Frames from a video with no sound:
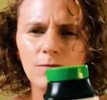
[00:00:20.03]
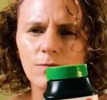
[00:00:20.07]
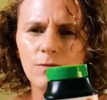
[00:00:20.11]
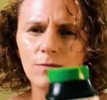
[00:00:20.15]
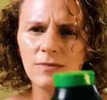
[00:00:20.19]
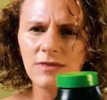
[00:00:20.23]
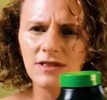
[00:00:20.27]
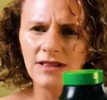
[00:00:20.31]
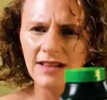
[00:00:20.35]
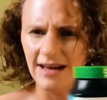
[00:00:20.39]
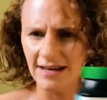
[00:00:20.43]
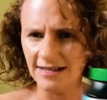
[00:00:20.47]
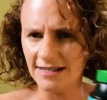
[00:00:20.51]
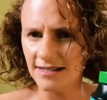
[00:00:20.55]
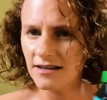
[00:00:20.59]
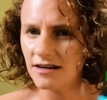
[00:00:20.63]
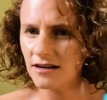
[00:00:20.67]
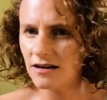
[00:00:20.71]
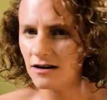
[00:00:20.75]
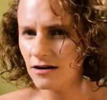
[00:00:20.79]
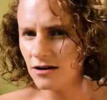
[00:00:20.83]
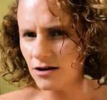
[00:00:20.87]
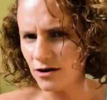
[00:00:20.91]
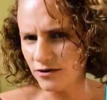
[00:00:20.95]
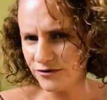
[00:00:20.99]
less
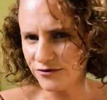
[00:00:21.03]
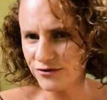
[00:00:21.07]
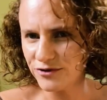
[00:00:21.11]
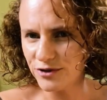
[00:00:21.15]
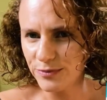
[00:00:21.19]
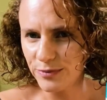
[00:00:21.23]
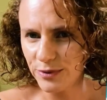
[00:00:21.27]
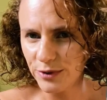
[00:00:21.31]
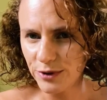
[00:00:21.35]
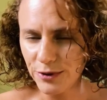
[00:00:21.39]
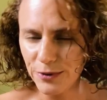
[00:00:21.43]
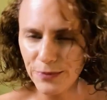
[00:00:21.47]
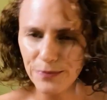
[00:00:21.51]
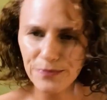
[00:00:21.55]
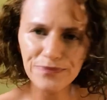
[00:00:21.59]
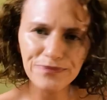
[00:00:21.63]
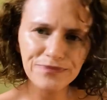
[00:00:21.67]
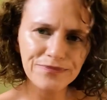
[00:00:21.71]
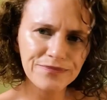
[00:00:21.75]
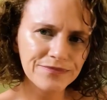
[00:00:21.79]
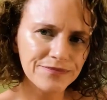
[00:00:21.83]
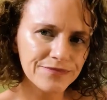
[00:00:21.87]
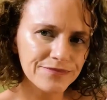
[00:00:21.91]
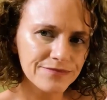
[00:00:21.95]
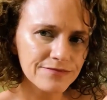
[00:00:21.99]
comfortable.
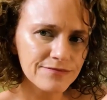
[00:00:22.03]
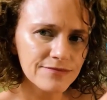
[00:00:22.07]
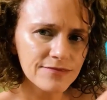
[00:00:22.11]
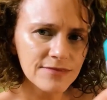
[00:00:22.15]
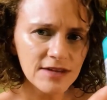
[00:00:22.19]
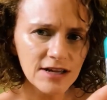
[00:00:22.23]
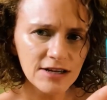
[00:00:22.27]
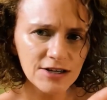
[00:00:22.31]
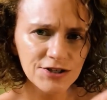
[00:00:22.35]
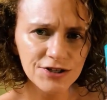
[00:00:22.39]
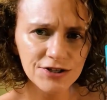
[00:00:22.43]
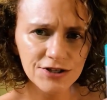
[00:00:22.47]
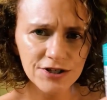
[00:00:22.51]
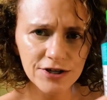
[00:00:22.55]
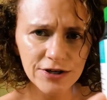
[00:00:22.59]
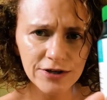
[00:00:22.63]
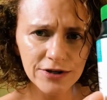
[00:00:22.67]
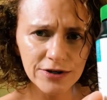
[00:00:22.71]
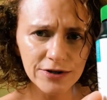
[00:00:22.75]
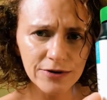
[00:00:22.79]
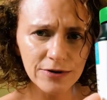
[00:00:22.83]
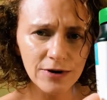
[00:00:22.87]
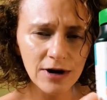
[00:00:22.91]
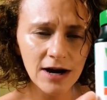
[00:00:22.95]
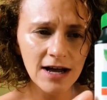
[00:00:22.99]

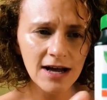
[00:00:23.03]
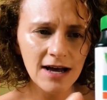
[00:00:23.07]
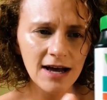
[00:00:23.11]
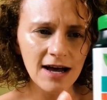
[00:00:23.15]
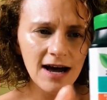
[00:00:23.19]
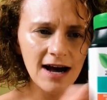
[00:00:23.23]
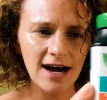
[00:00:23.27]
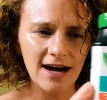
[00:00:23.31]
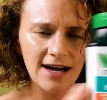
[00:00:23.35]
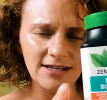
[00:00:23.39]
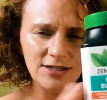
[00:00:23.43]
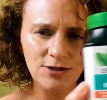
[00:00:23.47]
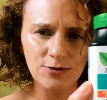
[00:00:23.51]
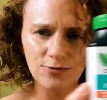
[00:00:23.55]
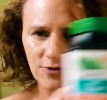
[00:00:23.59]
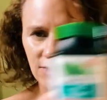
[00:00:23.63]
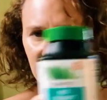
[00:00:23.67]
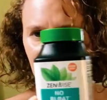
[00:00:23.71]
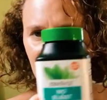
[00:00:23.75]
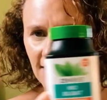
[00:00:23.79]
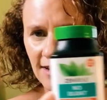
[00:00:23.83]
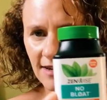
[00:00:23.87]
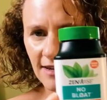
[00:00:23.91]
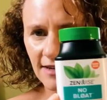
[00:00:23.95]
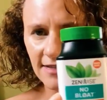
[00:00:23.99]
So I don't
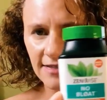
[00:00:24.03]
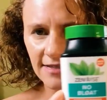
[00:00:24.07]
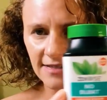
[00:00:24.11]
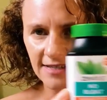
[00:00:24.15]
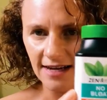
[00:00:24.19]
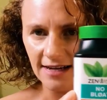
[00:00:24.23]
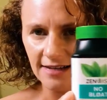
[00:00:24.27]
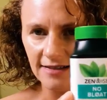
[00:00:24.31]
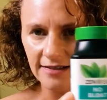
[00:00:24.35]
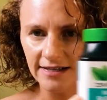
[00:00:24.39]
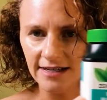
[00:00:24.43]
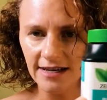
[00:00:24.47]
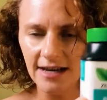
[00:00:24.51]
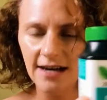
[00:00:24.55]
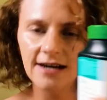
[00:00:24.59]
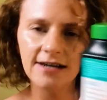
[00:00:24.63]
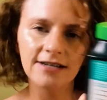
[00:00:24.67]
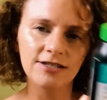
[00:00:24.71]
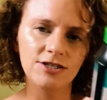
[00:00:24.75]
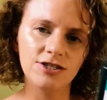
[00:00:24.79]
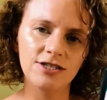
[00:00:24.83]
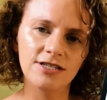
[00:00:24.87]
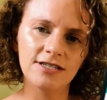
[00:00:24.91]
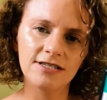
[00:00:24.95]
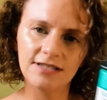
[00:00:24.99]
take it daily. I
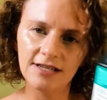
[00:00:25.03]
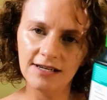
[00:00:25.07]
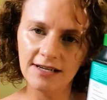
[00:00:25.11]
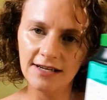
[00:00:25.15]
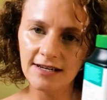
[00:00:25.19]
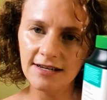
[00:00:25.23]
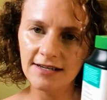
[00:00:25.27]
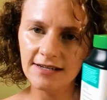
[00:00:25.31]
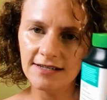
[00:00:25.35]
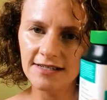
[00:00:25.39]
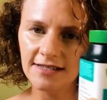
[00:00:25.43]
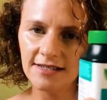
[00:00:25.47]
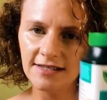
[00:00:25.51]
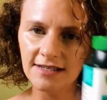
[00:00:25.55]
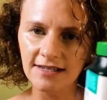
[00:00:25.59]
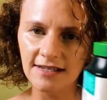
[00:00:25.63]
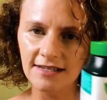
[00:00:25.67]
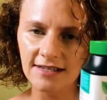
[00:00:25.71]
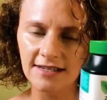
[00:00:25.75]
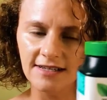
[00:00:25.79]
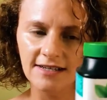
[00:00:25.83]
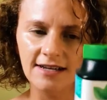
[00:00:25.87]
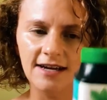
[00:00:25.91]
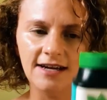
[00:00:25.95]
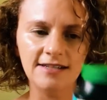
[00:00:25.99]
just take it as
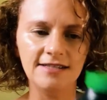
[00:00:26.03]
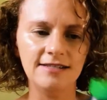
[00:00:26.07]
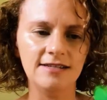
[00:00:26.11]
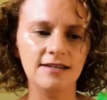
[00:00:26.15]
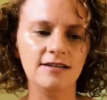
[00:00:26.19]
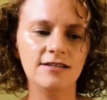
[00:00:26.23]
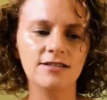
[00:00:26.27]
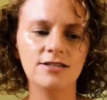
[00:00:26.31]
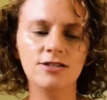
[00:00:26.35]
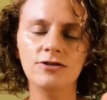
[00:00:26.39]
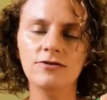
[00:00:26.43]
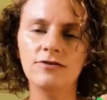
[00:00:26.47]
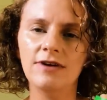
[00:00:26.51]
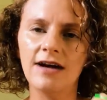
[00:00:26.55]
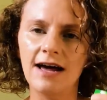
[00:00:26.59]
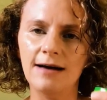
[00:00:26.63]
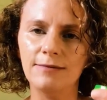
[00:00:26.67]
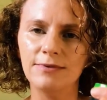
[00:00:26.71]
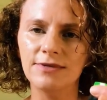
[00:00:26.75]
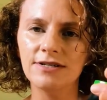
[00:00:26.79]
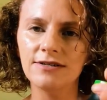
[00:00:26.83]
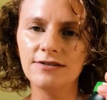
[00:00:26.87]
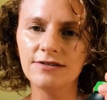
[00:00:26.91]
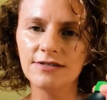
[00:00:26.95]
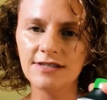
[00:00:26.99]
needed. I take two
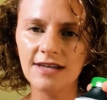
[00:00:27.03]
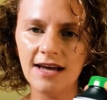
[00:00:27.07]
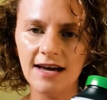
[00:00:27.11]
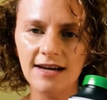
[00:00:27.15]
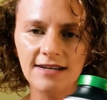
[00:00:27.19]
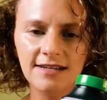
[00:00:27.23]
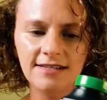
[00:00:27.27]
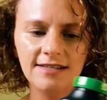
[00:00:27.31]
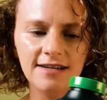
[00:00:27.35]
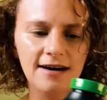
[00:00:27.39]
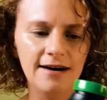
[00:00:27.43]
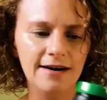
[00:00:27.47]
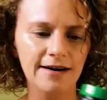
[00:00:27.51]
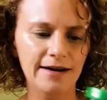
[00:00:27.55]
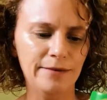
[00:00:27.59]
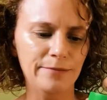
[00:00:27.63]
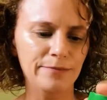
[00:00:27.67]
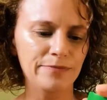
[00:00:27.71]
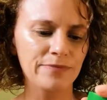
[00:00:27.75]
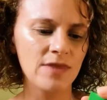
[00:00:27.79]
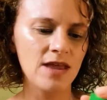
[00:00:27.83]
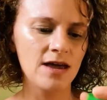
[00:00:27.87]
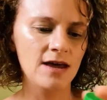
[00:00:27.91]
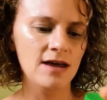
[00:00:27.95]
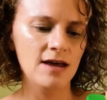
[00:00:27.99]
capsules at a time
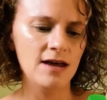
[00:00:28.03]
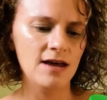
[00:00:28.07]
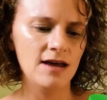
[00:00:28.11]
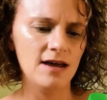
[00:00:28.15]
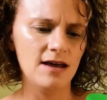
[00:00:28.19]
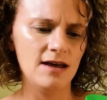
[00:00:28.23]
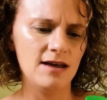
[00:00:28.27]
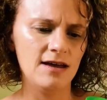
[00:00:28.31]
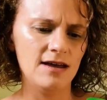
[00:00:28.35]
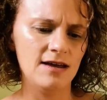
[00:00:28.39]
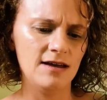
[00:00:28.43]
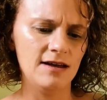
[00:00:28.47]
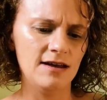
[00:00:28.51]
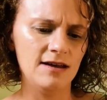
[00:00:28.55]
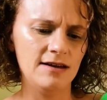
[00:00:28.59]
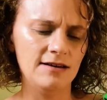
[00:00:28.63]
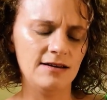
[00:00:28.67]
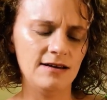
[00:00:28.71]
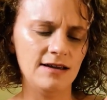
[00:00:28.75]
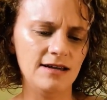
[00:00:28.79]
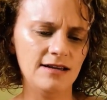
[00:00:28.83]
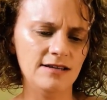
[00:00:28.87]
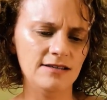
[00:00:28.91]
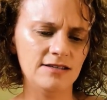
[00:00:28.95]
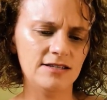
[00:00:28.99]
and
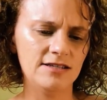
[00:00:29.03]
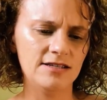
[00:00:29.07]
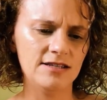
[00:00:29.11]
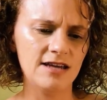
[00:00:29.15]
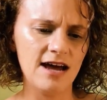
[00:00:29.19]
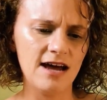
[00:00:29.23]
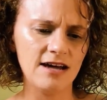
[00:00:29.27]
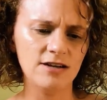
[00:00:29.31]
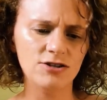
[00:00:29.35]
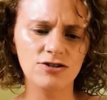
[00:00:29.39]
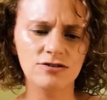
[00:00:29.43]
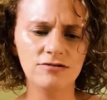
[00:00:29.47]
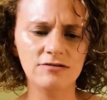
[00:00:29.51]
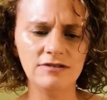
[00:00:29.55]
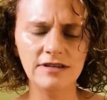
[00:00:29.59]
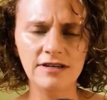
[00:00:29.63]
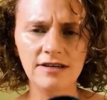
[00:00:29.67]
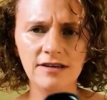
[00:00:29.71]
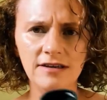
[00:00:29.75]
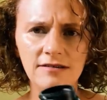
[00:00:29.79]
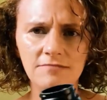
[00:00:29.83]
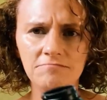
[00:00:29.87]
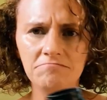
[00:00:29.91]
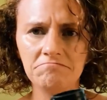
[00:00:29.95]
it's actually